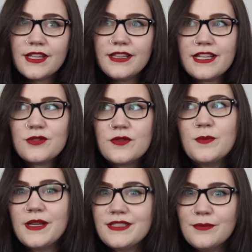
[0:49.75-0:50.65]
this was
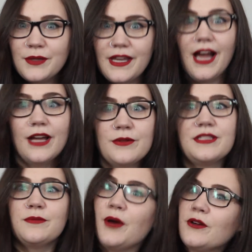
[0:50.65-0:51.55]
meant to be. I was
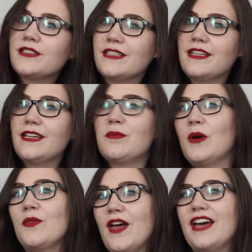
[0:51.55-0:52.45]
supposed to think
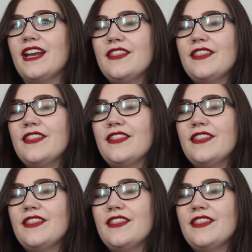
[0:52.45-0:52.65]
about that.